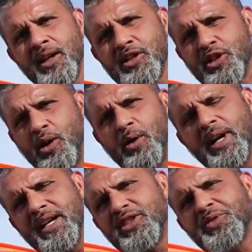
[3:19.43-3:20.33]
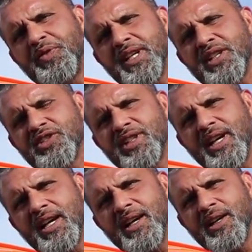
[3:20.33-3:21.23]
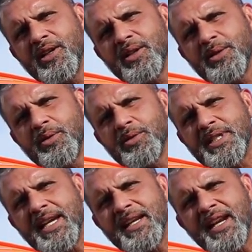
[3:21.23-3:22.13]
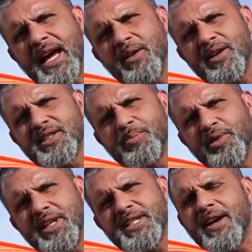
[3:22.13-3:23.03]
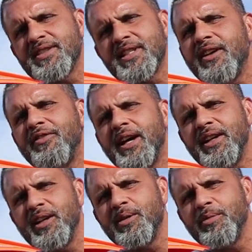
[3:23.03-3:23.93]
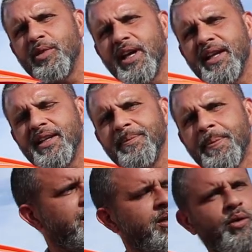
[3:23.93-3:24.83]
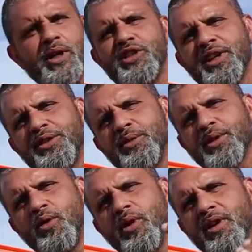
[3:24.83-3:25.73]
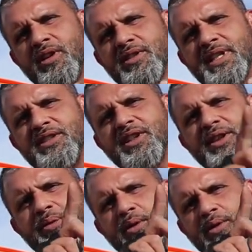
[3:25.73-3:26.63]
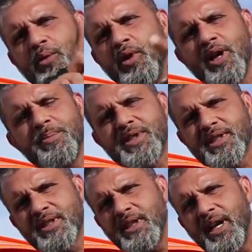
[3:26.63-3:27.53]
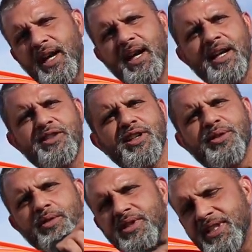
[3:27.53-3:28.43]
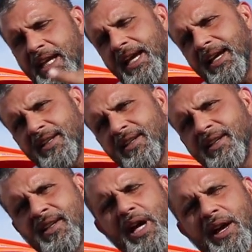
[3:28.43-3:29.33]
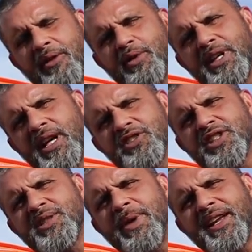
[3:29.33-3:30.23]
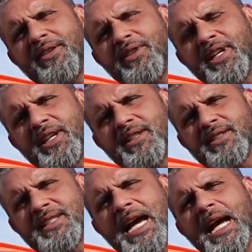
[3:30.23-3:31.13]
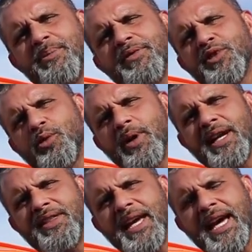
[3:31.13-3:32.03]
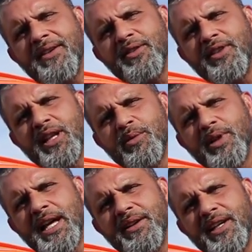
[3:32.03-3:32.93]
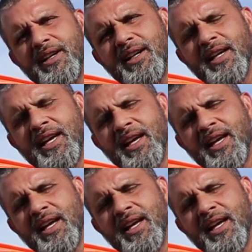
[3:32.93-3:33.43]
So I just finished taking it out on some pretty tough stuff out here in Marana. But we took it through the corners, I took it through the whoops, I took it through the sand. I've ridden on just about every type of terrain they have available out here.